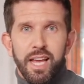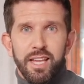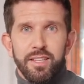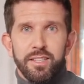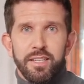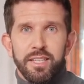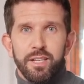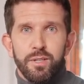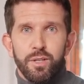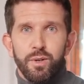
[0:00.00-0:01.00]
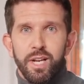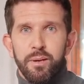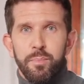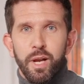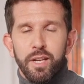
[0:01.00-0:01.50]
and even
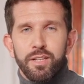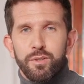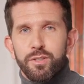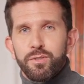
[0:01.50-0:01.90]
create parties with